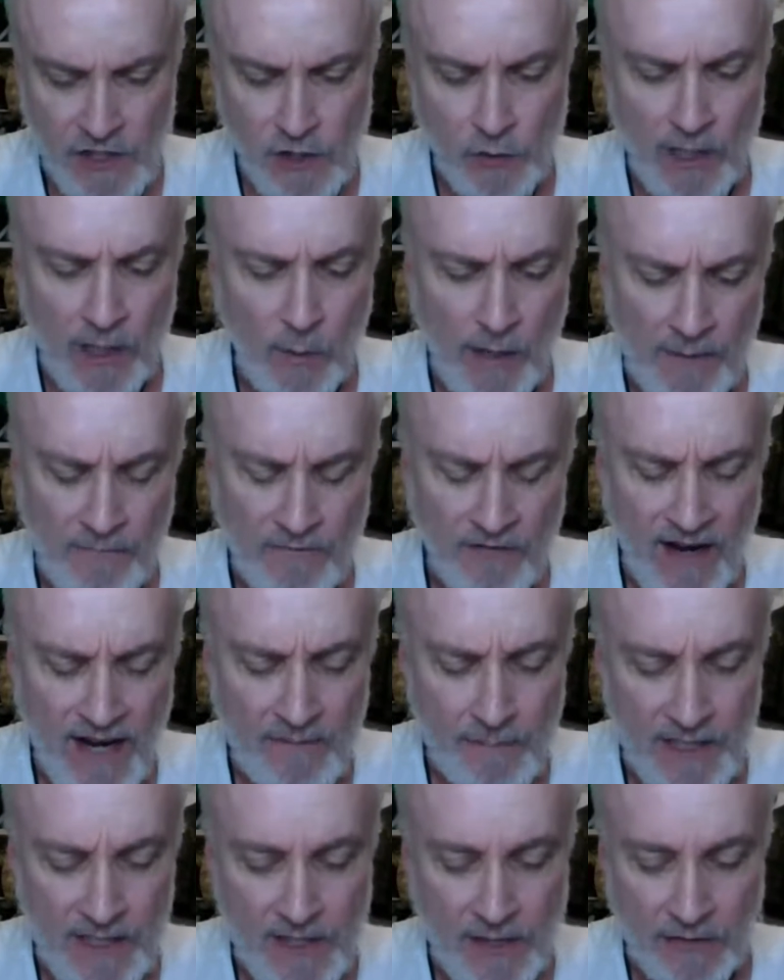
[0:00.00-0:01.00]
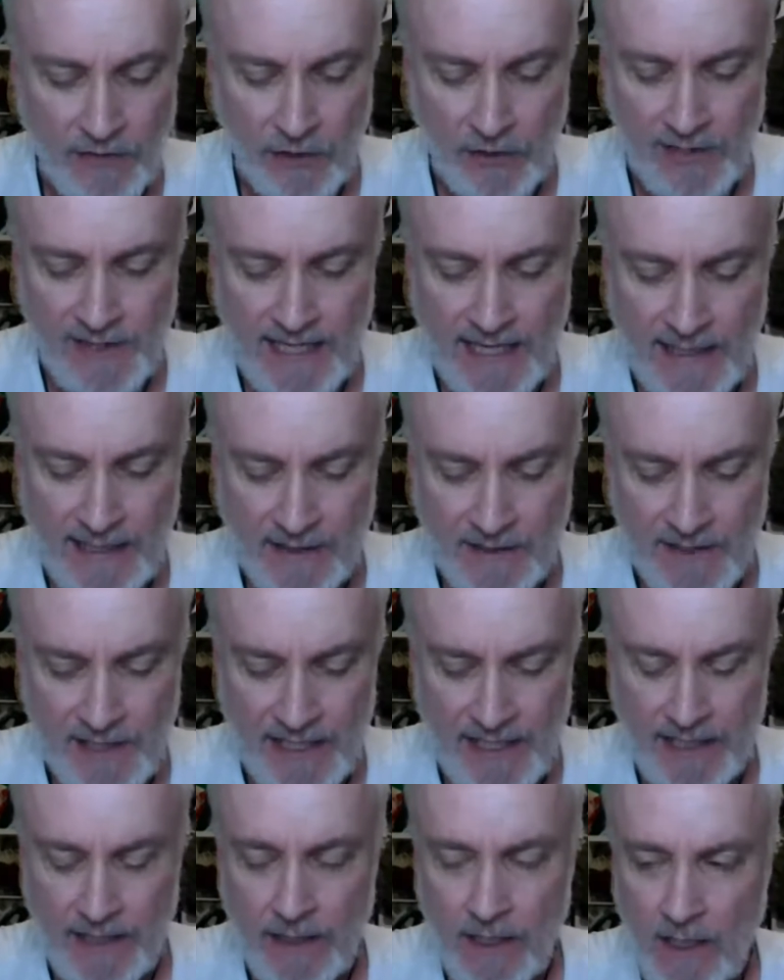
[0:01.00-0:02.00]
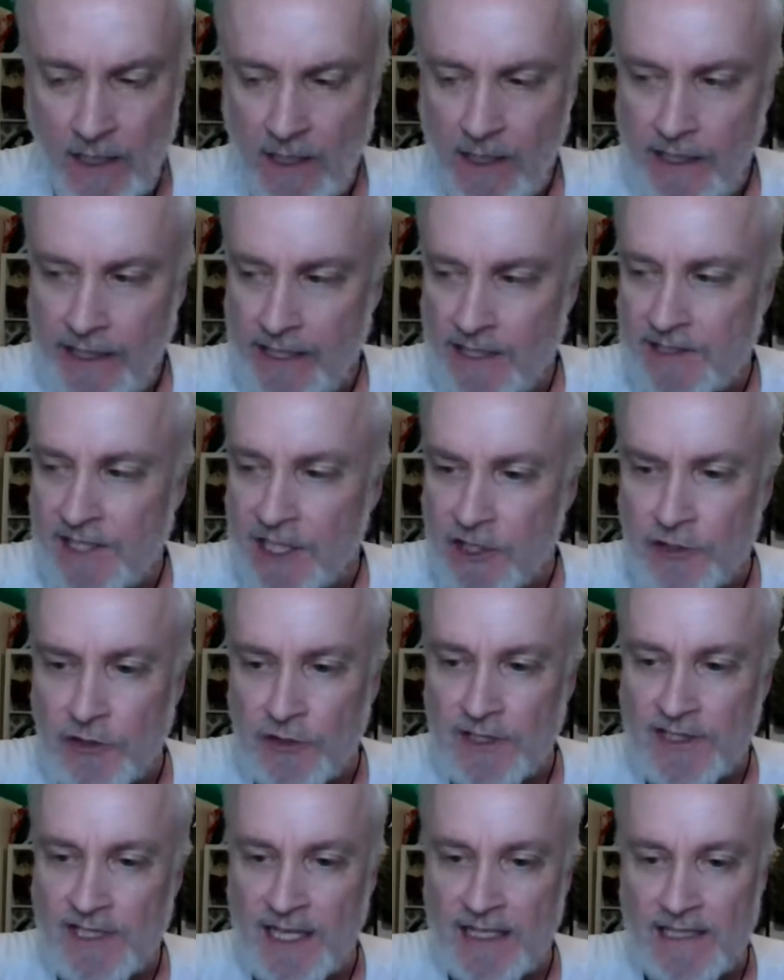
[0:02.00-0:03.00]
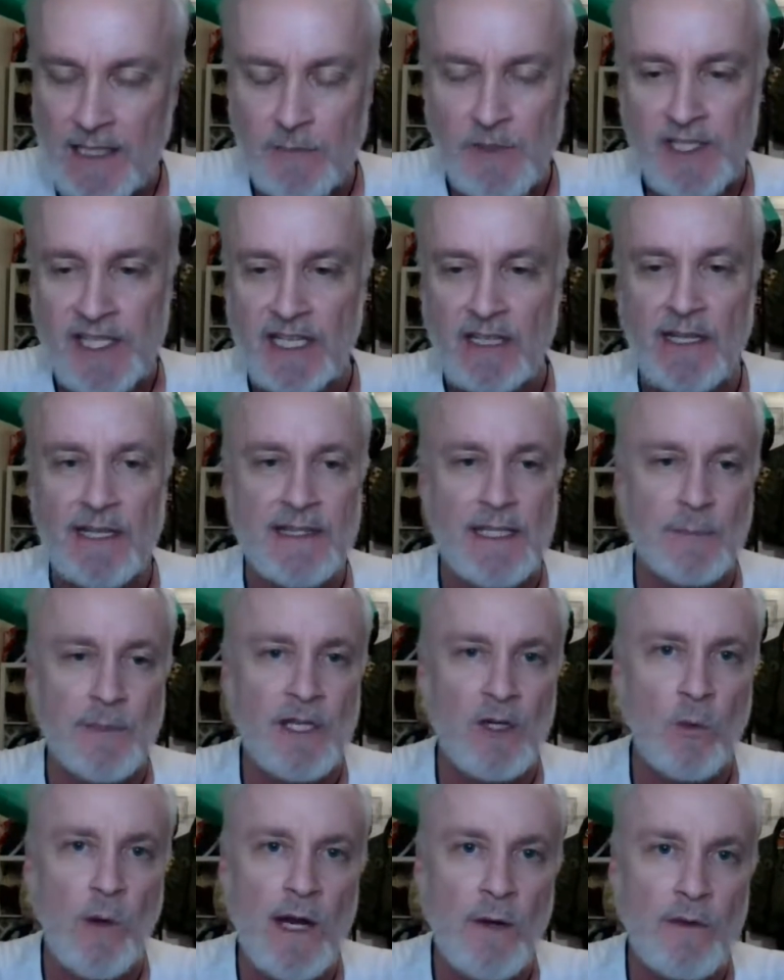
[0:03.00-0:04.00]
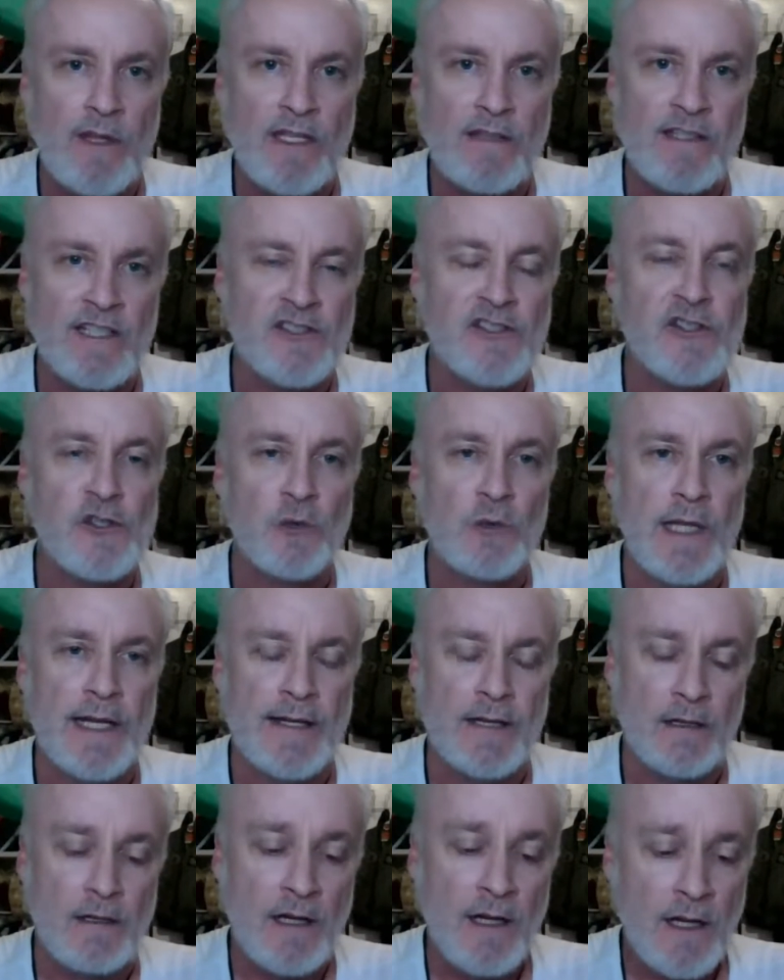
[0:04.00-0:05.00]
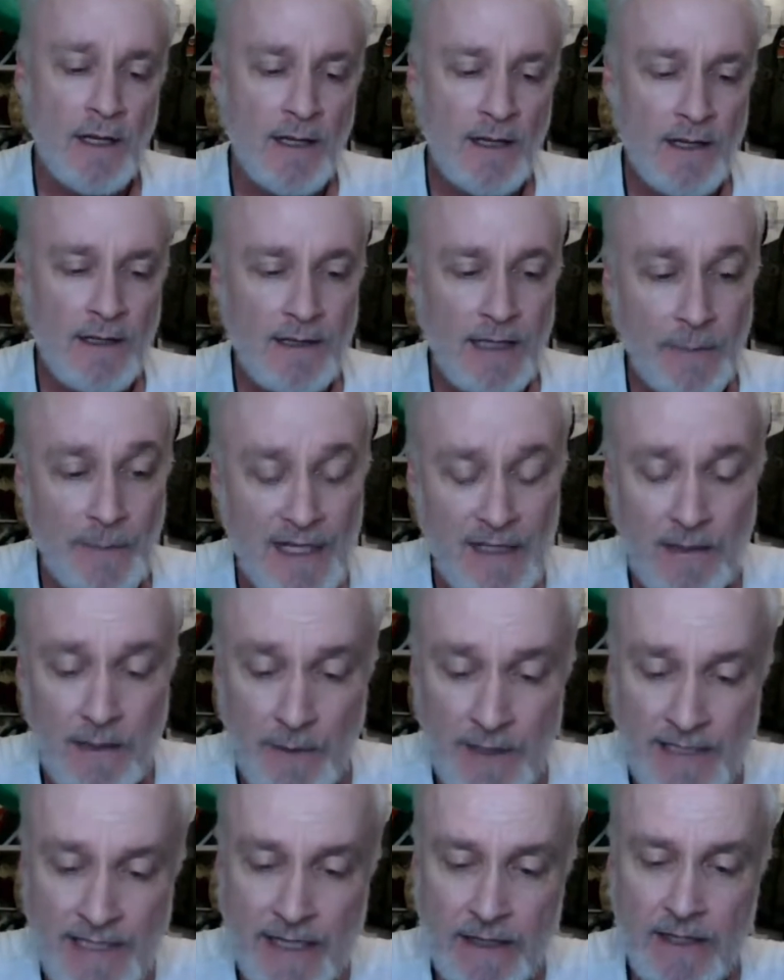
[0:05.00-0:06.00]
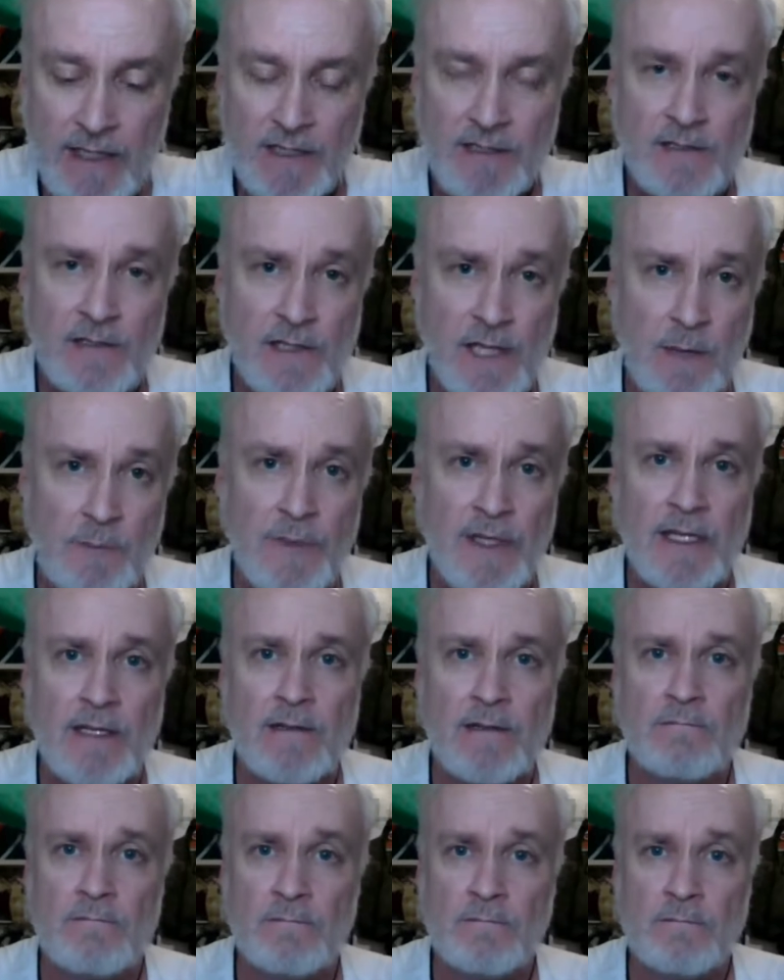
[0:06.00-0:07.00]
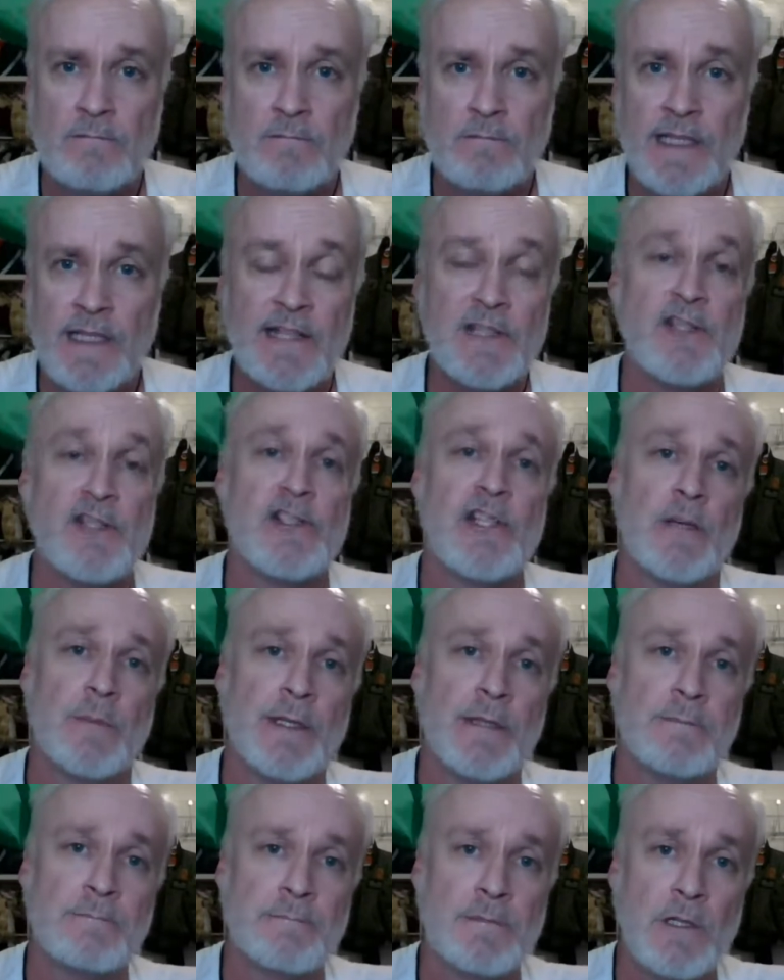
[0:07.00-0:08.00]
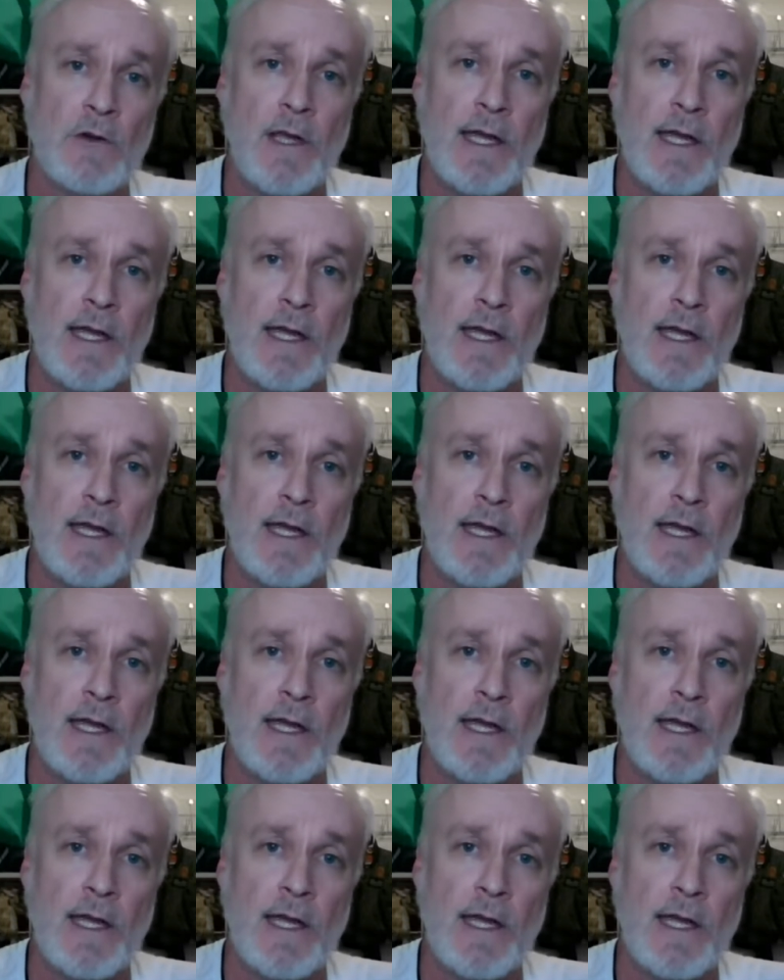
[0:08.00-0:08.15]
So anyway, at 5 minutes and 30 seconds, he essentially says, "I'm just going to let them get away with it and then sue later." Let me tell you something, ladies and gentlemen.